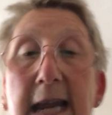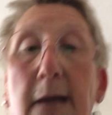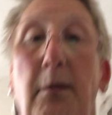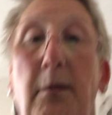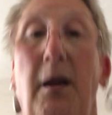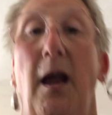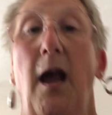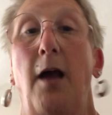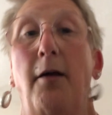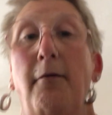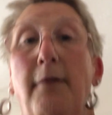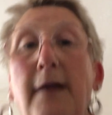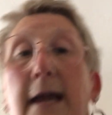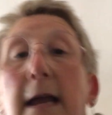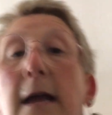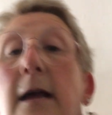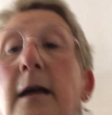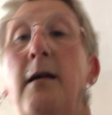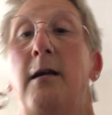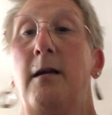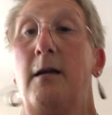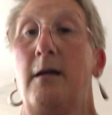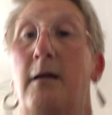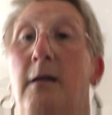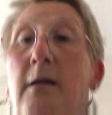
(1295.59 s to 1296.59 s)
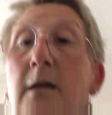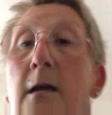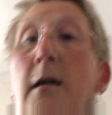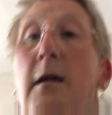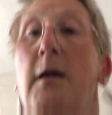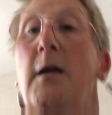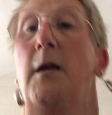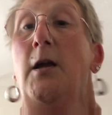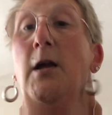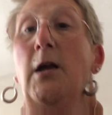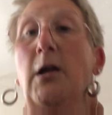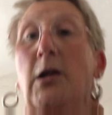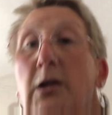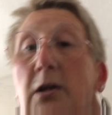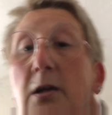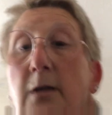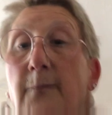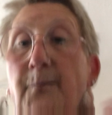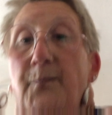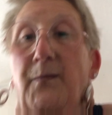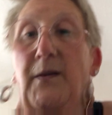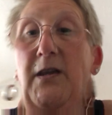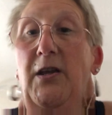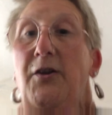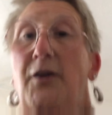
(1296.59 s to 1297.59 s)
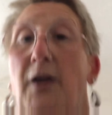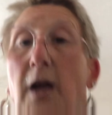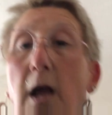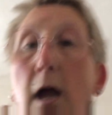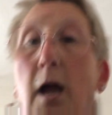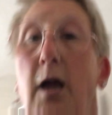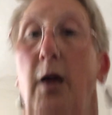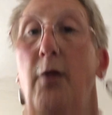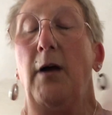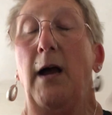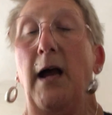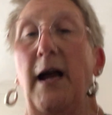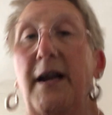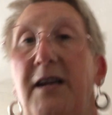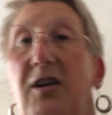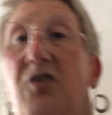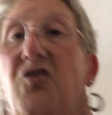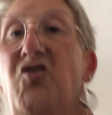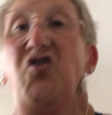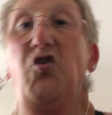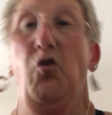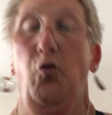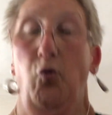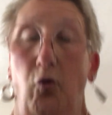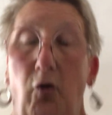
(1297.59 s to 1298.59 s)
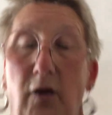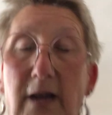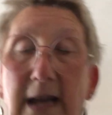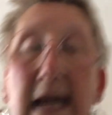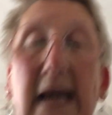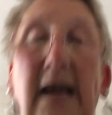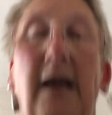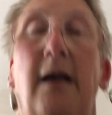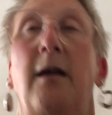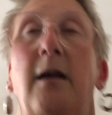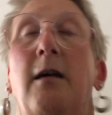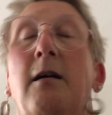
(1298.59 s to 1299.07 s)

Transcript: going, you know, and enjoy